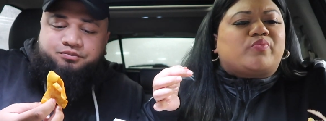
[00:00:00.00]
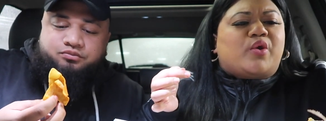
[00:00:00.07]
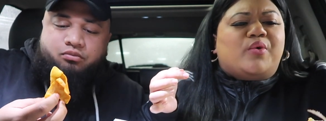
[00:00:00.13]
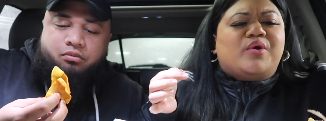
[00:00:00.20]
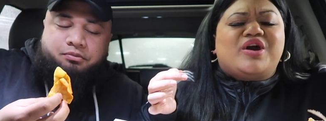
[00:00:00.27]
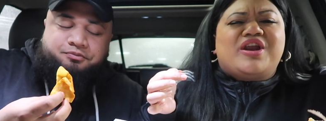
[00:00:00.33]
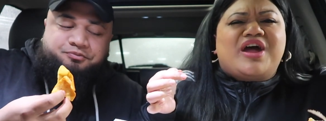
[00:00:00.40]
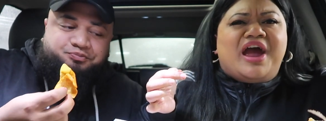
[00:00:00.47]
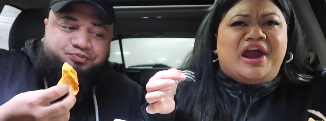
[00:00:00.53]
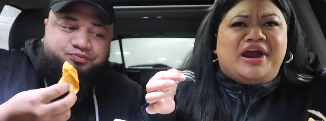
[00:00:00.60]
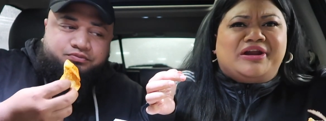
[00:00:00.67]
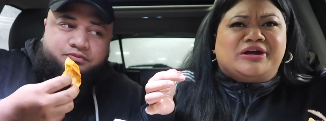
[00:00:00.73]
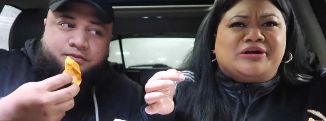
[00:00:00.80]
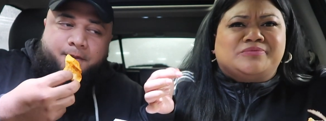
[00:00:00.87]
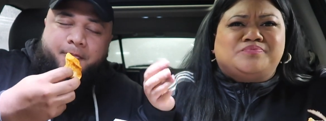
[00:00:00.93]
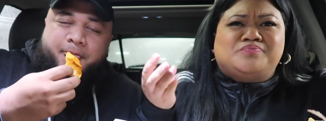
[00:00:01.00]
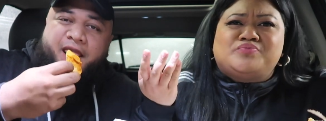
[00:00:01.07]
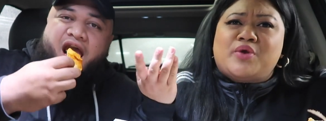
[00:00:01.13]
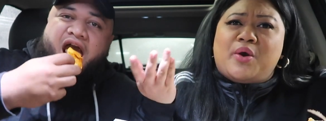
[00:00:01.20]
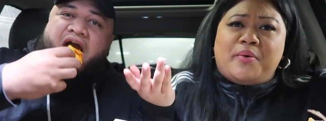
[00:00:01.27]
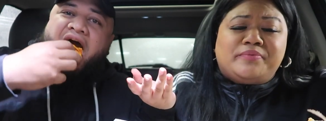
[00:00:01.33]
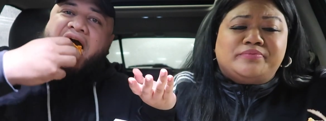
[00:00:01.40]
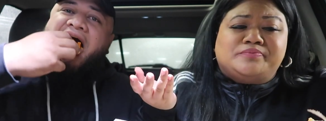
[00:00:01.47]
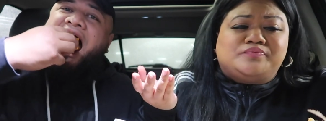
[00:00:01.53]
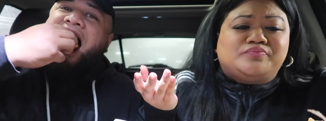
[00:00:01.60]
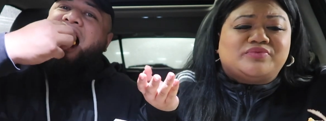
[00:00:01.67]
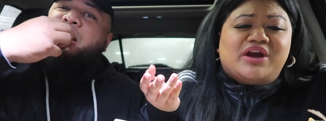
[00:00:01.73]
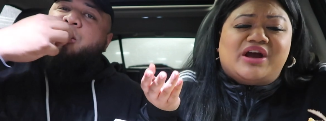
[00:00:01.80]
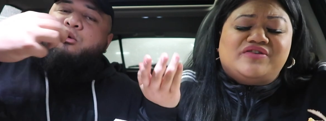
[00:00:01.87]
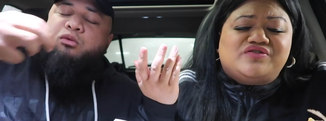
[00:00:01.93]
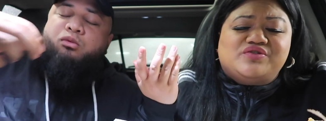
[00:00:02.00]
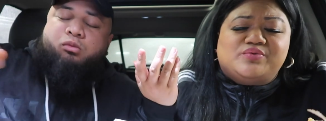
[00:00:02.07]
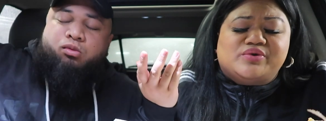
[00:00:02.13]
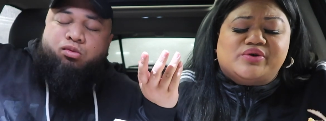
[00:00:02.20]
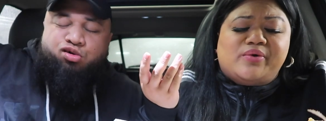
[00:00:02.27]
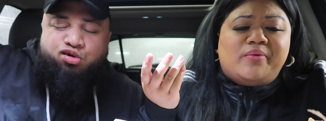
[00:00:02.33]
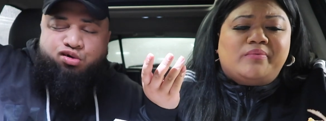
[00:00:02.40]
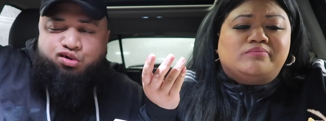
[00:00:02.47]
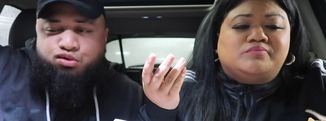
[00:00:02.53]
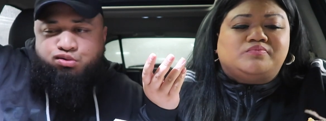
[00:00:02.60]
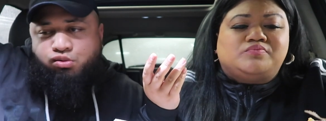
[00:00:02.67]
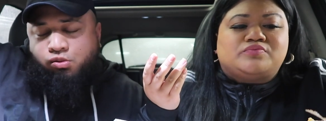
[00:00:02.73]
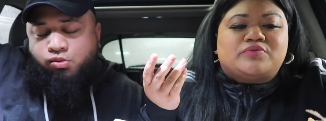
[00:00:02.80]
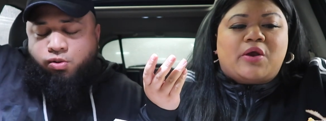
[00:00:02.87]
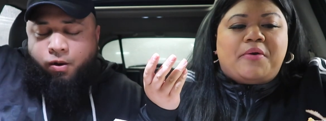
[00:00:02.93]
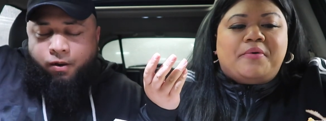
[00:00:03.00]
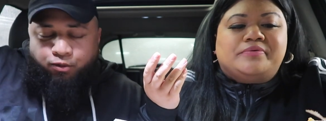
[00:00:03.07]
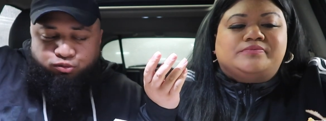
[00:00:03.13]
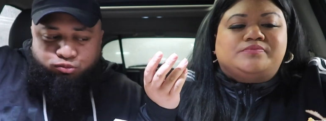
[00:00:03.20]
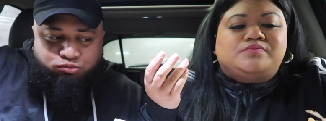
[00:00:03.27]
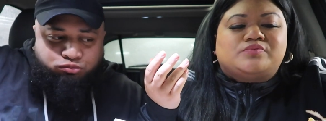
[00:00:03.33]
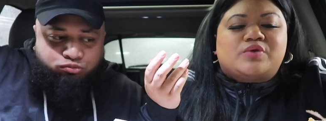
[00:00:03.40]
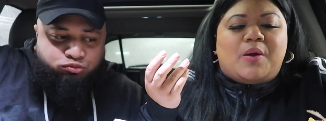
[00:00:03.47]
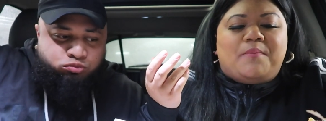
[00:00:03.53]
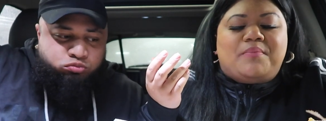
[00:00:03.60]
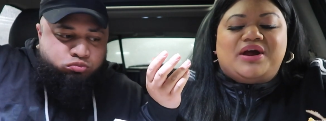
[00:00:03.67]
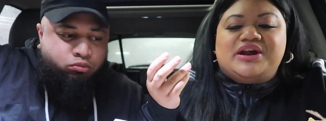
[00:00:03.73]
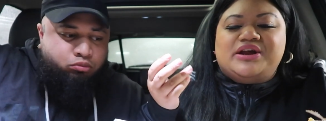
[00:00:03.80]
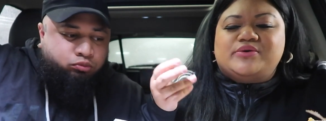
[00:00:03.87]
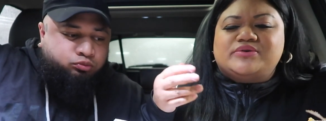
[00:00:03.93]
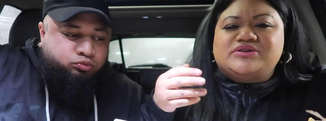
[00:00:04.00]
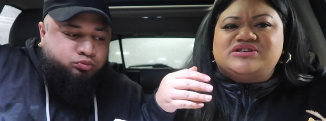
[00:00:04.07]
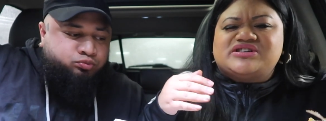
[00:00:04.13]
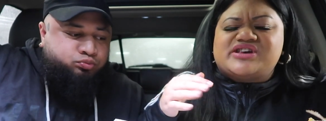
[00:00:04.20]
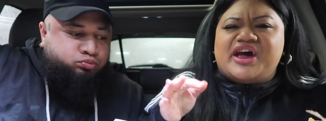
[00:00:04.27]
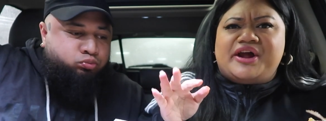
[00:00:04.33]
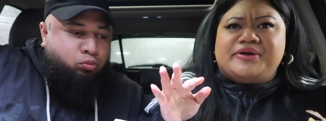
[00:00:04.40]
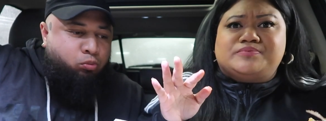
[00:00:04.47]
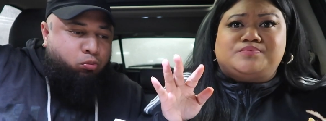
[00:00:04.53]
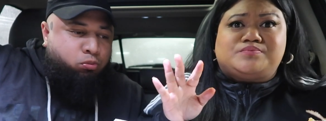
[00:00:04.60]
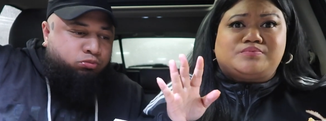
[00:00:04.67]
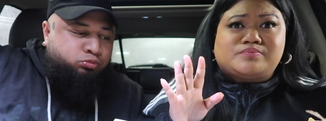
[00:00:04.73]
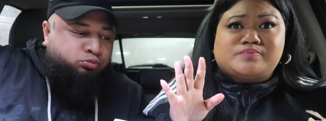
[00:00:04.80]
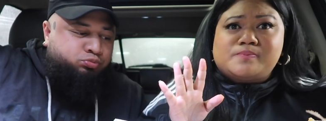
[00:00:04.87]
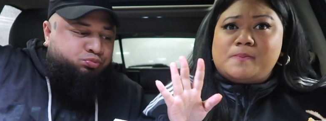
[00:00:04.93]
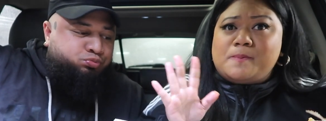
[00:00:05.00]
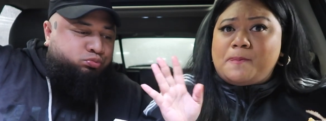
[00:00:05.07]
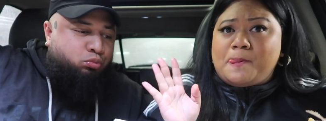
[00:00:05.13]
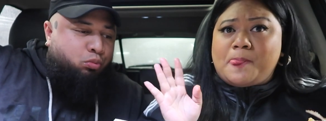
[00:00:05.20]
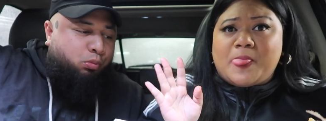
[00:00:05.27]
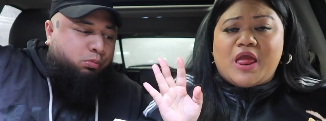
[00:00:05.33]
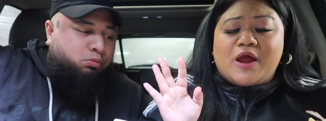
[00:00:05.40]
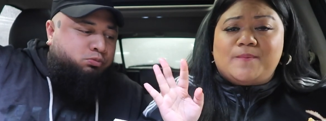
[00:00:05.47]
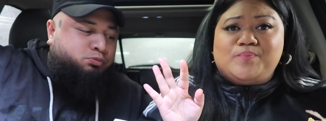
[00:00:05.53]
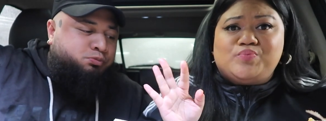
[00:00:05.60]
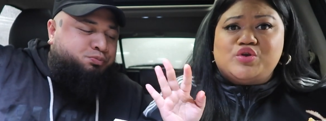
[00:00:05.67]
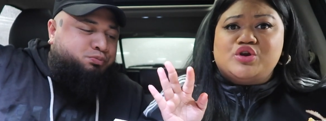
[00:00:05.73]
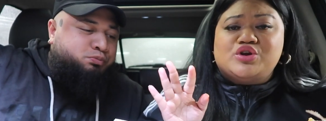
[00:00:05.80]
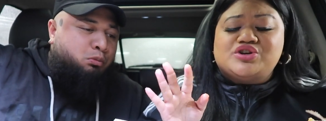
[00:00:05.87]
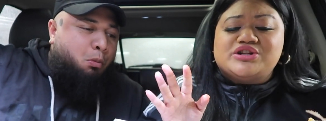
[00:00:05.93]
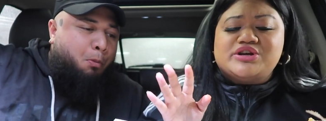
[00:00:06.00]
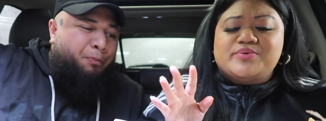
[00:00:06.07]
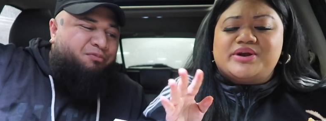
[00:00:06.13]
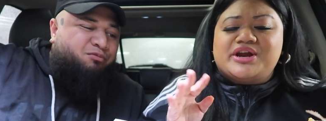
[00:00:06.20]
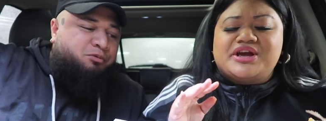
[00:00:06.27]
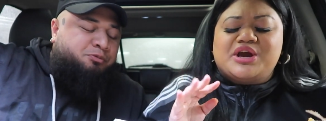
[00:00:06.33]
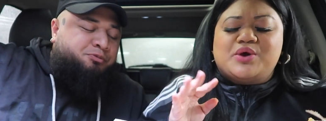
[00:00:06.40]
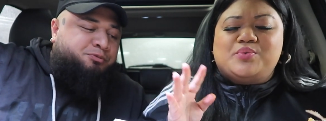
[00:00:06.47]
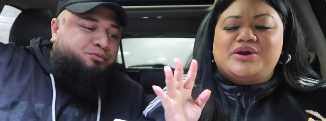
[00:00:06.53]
Speaker 1: we got a hater, as you will. But he was like, usually when I get